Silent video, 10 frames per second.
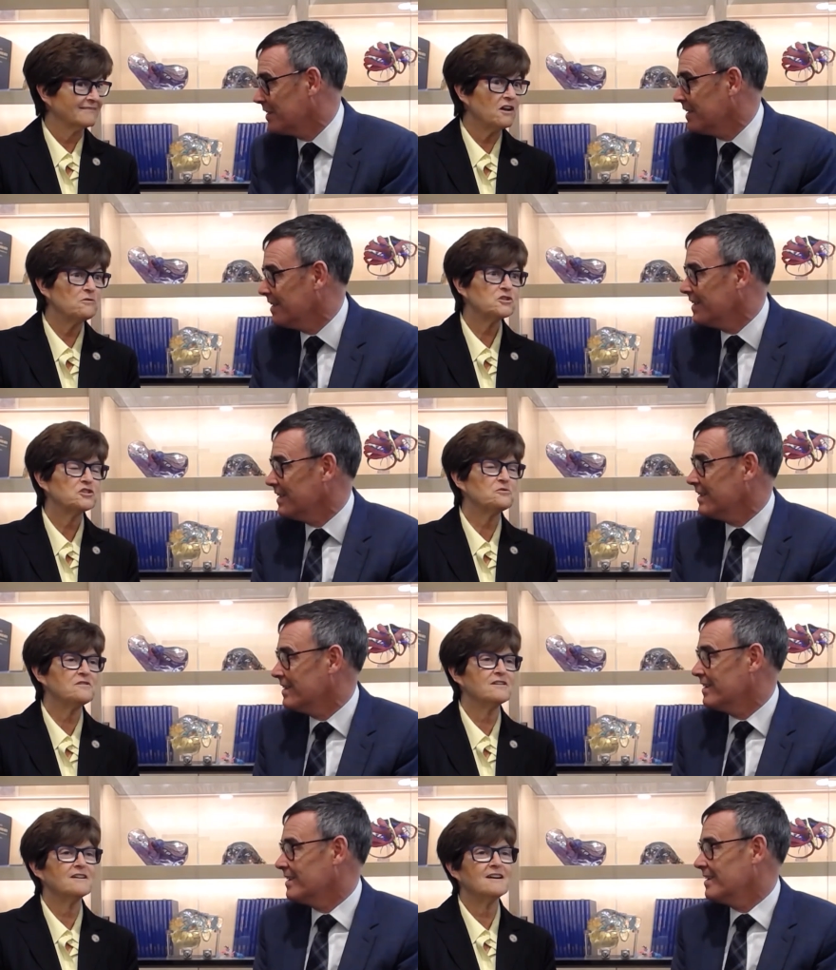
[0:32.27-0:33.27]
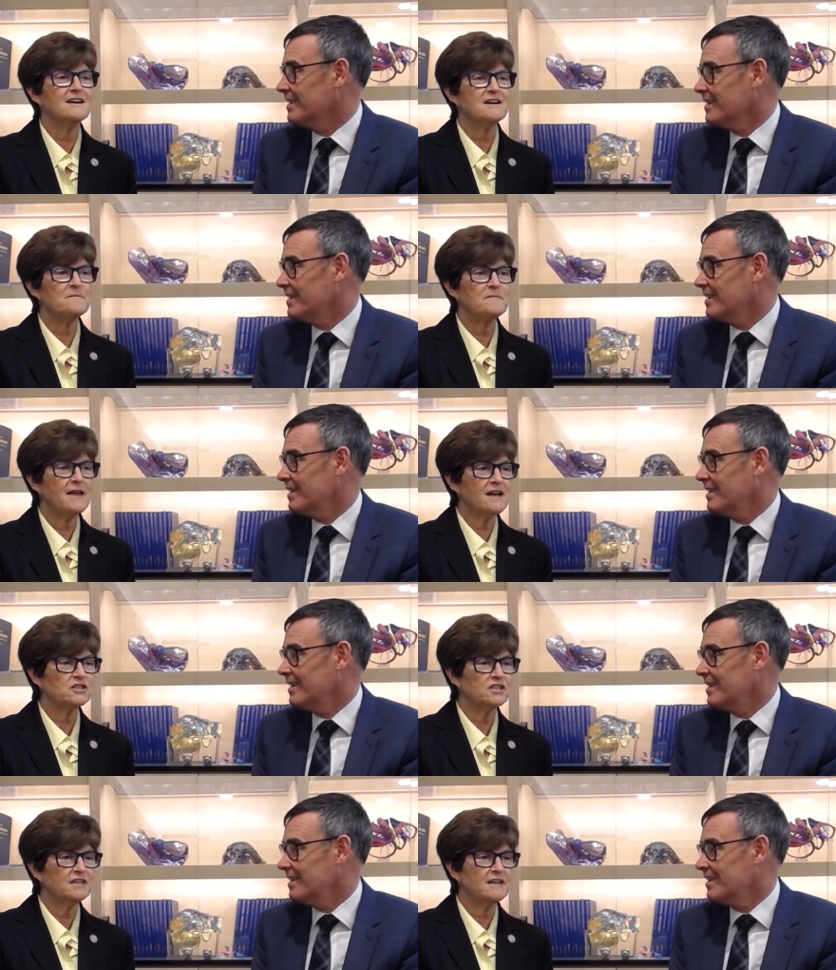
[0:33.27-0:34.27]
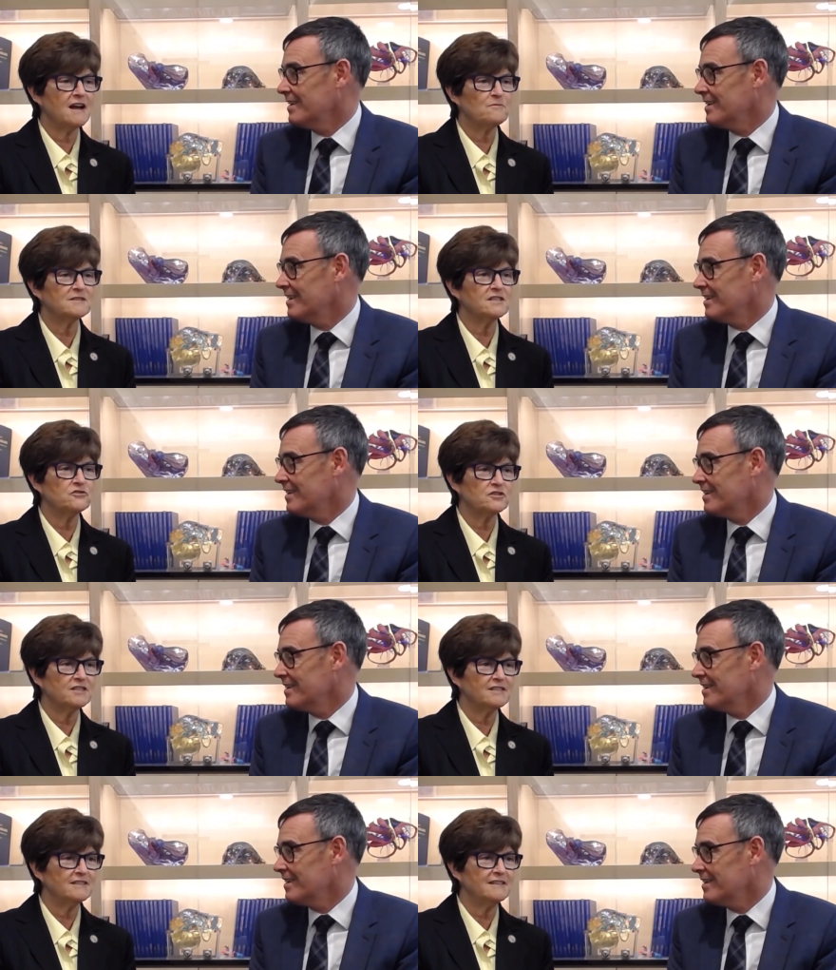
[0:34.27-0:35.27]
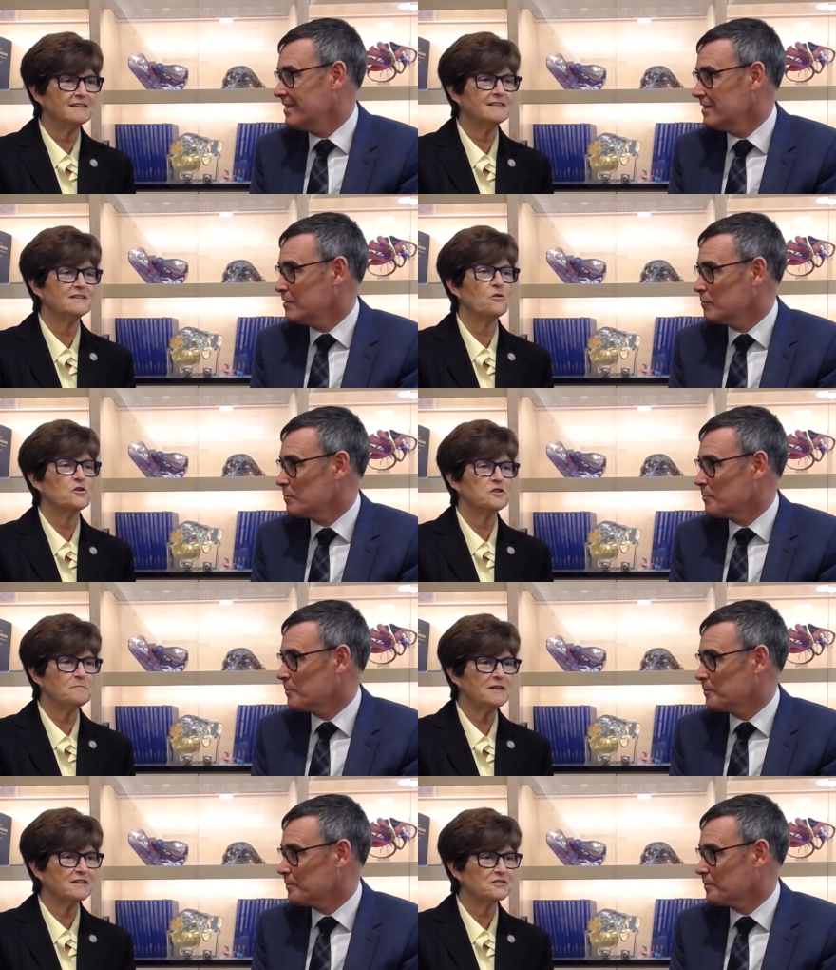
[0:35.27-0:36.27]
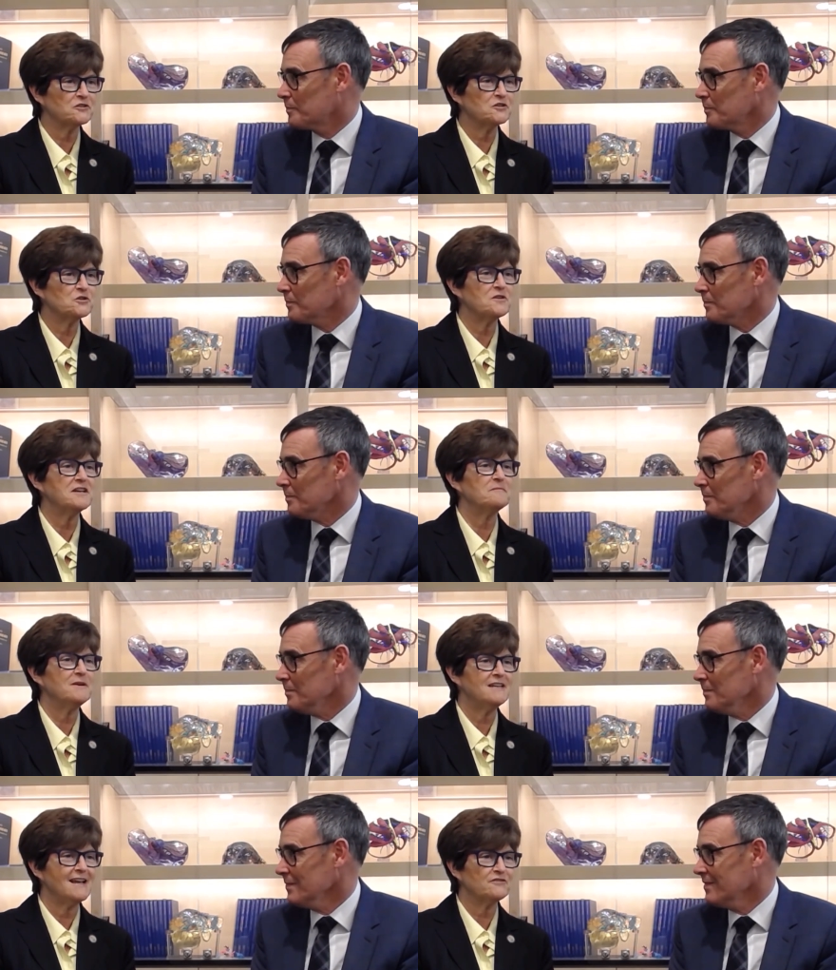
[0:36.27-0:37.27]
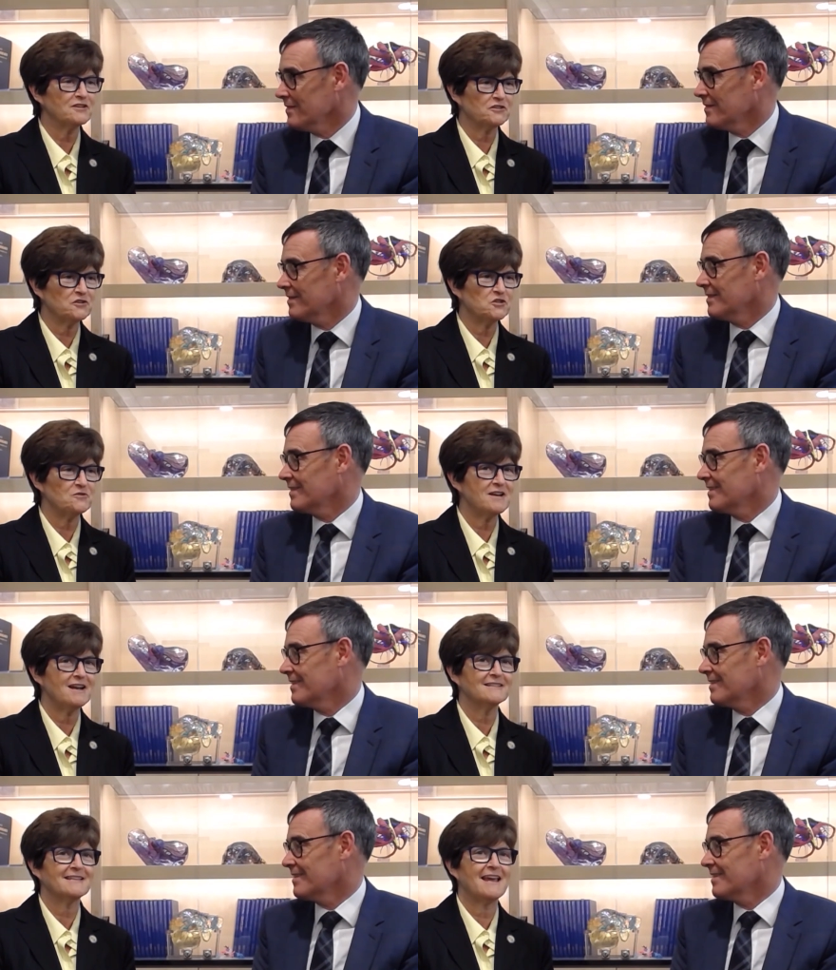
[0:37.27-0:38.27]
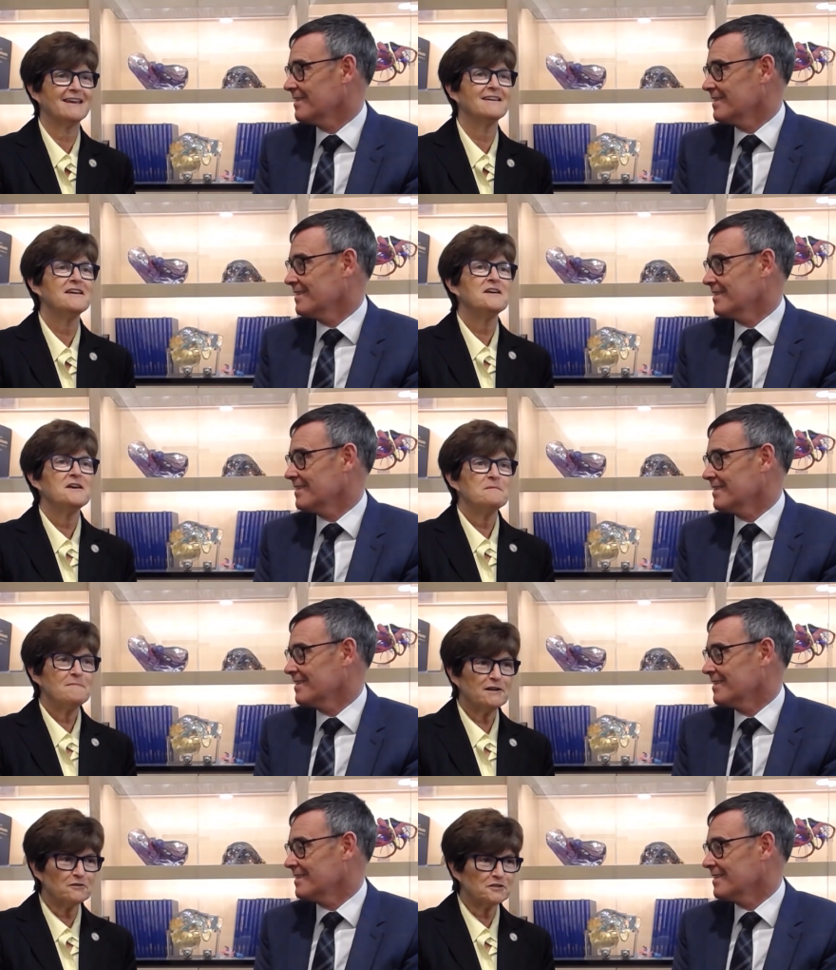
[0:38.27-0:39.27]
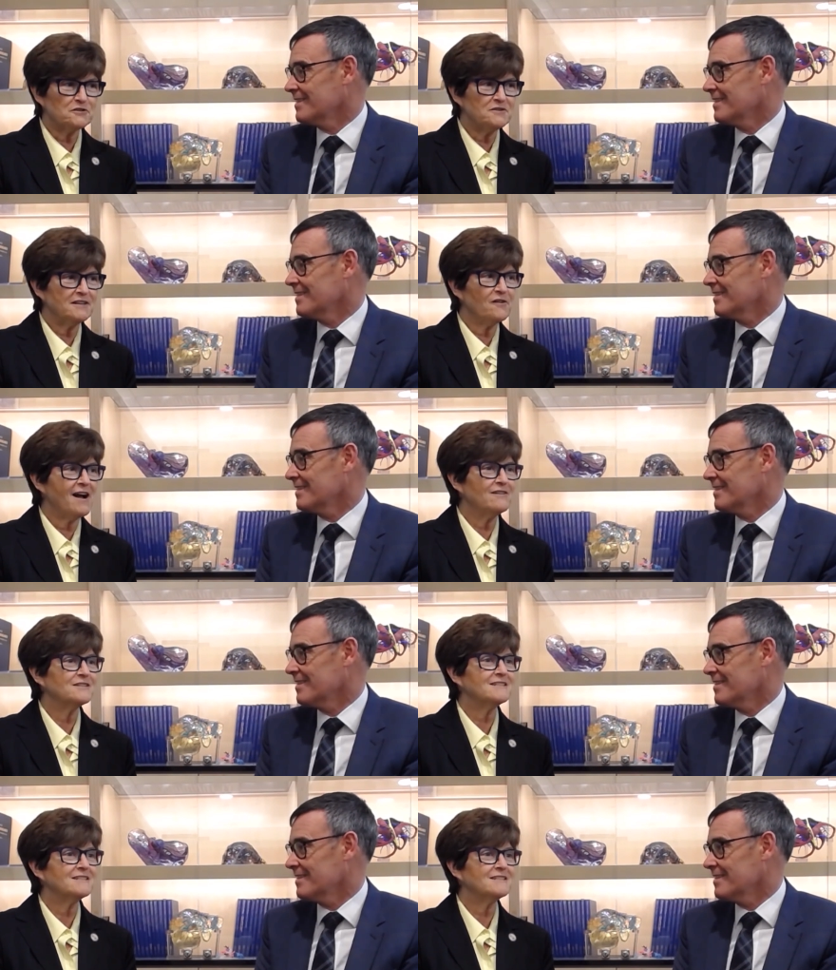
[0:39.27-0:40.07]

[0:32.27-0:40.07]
Speaker 1: Oh, sure. Um, actually, I was interested in orthopedic surgery and pediatric surgery as a medical student at Ohio